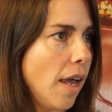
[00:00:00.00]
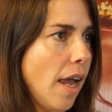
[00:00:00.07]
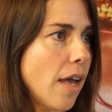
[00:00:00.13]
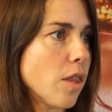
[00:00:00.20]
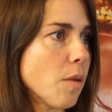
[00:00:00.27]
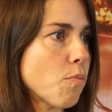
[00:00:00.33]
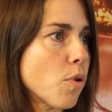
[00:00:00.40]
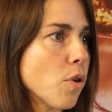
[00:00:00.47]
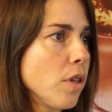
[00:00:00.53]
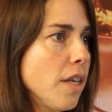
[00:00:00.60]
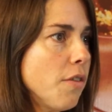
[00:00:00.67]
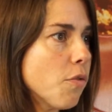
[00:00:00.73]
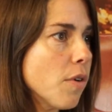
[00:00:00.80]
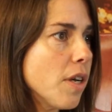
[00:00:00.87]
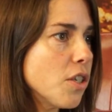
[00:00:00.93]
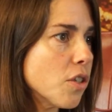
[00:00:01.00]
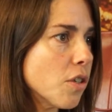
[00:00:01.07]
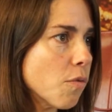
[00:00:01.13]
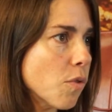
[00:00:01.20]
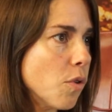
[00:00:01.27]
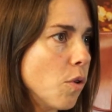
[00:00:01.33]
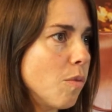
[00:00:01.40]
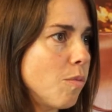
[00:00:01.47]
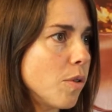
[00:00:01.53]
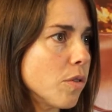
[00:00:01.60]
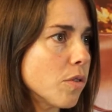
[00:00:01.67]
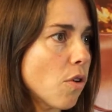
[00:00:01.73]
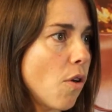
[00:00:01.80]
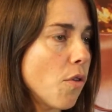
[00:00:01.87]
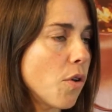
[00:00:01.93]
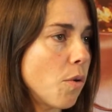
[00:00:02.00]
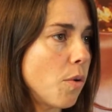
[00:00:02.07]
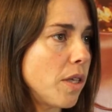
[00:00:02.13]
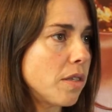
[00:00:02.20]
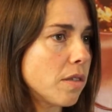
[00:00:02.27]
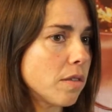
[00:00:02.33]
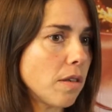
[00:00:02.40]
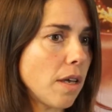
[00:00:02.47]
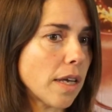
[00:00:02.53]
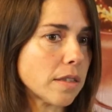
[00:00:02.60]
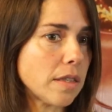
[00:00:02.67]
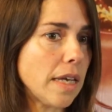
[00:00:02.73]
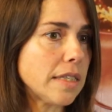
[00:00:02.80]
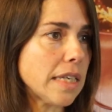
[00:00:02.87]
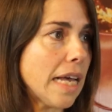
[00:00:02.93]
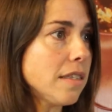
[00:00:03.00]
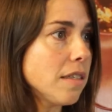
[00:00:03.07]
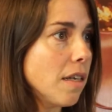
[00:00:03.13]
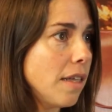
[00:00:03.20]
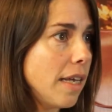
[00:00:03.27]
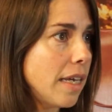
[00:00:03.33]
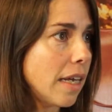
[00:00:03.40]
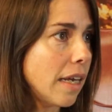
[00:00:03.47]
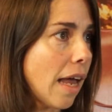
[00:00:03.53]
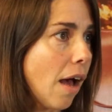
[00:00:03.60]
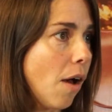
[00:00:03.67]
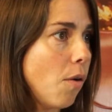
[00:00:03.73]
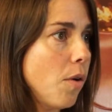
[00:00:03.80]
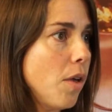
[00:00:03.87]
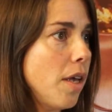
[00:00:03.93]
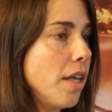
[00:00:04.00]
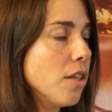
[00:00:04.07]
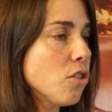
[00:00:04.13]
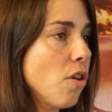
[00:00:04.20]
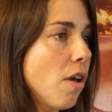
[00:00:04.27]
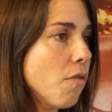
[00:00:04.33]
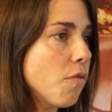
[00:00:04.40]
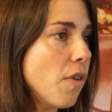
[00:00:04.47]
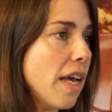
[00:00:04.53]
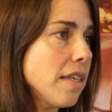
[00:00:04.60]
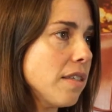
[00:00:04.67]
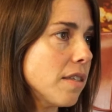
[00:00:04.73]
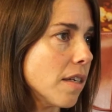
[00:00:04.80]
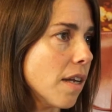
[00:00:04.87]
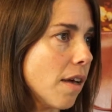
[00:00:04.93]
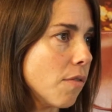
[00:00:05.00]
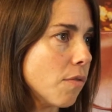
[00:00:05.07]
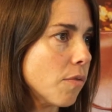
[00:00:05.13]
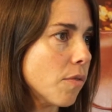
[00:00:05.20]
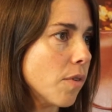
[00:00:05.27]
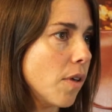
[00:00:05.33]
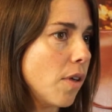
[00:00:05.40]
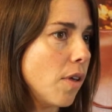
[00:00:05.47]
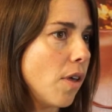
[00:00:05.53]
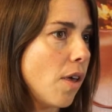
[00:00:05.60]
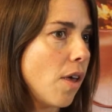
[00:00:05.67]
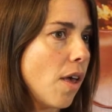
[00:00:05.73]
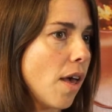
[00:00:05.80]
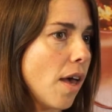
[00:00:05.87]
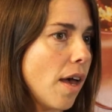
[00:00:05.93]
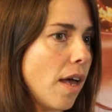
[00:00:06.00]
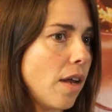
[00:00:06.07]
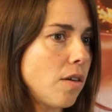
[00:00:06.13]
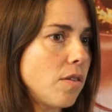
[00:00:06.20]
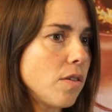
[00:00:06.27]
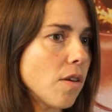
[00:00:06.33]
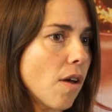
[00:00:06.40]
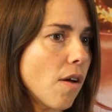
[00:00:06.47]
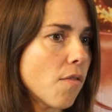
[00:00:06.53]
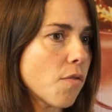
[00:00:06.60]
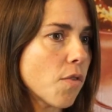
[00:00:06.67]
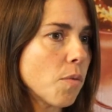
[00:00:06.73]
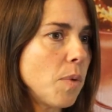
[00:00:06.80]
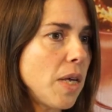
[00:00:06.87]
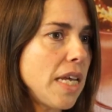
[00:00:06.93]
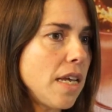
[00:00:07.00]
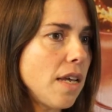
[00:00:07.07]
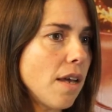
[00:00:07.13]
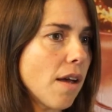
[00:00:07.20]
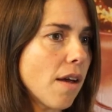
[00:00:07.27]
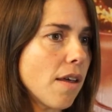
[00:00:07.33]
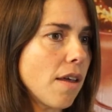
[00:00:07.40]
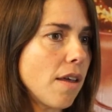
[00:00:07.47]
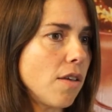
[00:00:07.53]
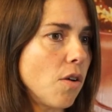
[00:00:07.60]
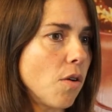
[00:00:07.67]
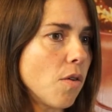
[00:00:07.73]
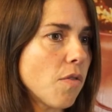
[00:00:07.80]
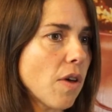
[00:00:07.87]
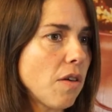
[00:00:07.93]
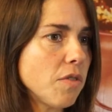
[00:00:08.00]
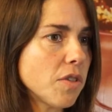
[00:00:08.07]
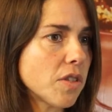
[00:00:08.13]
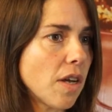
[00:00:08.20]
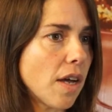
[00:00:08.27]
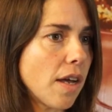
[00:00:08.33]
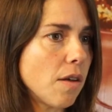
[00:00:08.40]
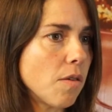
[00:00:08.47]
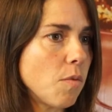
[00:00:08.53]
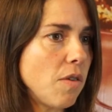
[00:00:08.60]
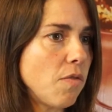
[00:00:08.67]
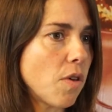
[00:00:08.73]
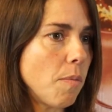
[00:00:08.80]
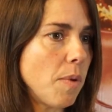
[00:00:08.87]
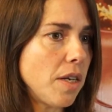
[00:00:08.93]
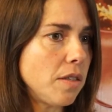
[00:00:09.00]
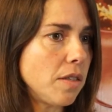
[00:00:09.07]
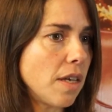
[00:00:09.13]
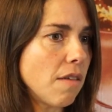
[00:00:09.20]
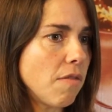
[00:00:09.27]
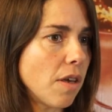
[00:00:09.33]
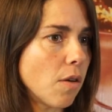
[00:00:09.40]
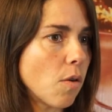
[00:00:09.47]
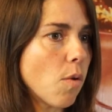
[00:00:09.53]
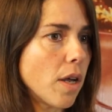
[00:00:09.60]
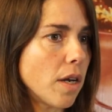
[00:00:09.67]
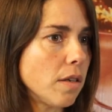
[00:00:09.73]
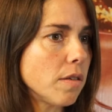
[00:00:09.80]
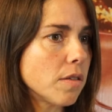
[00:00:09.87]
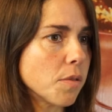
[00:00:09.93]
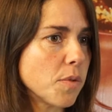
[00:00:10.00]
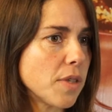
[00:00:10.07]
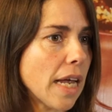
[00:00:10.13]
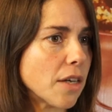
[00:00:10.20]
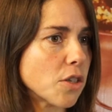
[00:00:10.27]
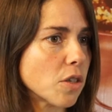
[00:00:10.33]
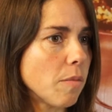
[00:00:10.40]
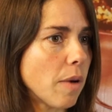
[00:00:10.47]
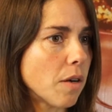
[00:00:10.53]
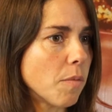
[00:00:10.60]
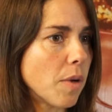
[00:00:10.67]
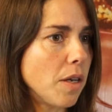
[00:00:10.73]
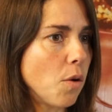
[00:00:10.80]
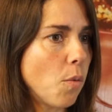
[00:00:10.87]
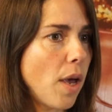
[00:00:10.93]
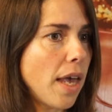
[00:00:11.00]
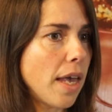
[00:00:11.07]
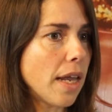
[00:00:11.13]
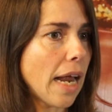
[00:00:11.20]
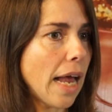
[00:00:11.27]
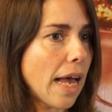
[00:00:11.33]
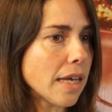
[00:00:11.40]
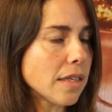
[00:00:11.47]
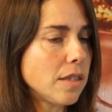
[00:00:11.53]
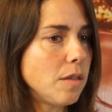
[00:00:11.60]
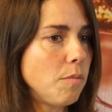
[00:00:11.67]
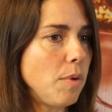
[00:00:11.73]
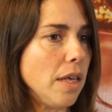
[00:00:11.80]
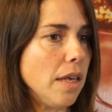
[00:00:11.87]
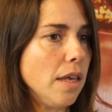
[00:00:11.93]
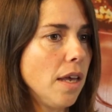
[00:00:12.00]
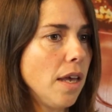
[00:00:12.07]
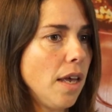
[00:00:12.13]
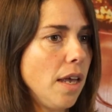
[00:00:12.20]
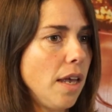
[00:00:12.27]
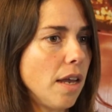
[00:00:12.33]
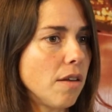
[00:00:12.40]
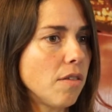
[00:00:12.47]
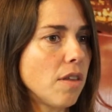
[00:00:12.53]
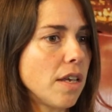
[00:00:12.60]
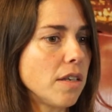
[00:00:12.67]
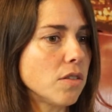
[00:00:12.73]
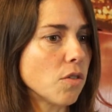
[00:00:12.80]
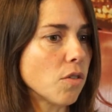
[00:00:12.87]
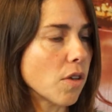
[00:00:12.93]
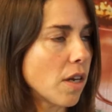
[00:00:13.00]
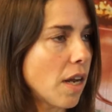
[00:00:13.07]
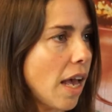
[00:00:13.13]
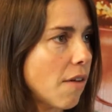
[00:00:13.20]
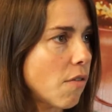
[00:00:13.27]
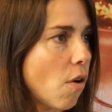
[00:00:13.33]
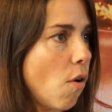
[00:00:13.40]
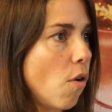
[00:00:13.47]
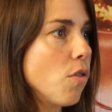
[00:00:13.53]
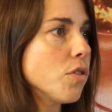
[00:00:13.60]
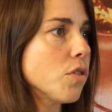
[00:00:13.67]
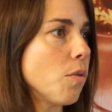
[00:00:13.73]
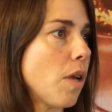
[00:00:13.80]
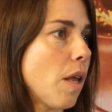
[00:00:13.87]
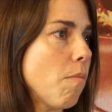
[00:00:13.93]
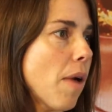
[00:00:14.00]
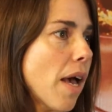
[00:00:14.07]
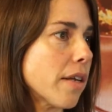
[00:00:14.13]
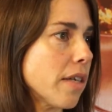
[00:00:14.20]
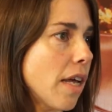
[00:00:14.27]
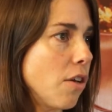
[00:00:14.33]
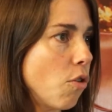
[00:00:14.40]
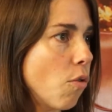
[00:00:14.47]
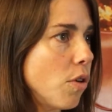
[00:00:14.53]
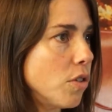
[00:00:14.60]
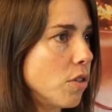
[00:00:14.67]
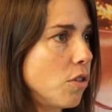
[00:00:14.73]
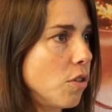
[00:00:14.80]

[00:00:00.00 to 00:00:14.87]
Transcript: And the proliferation of renewables, although it's escalating now, it's not fast enough. And for me, you know, if Elvis and we've committed to giving quite a substantial amount of money away, it has to be in things that are going to have also an impact and going to